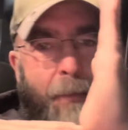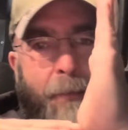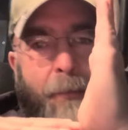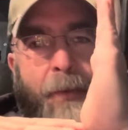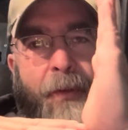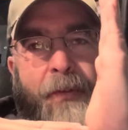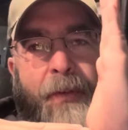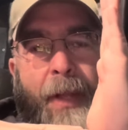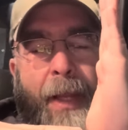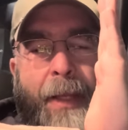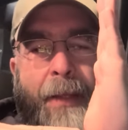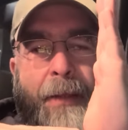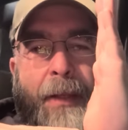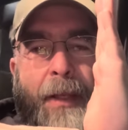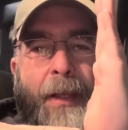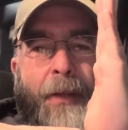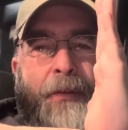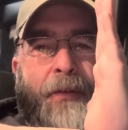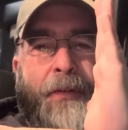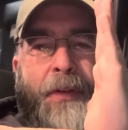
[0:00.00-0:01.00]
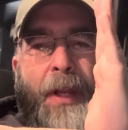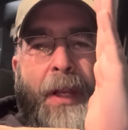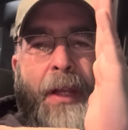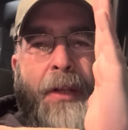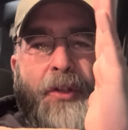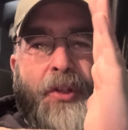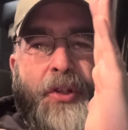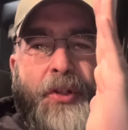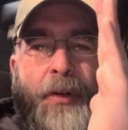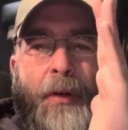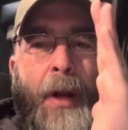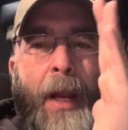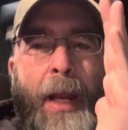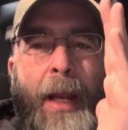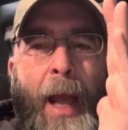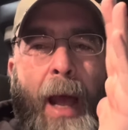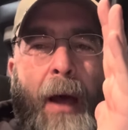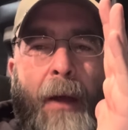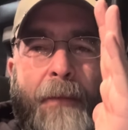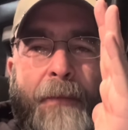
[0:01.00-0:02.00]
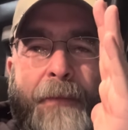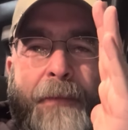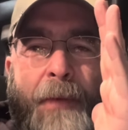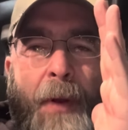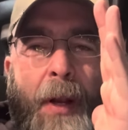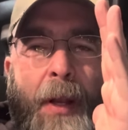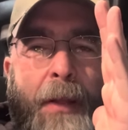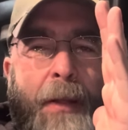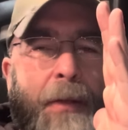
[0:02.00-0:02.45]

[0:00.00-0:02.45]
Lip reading: was like this, sticking straight out in front of the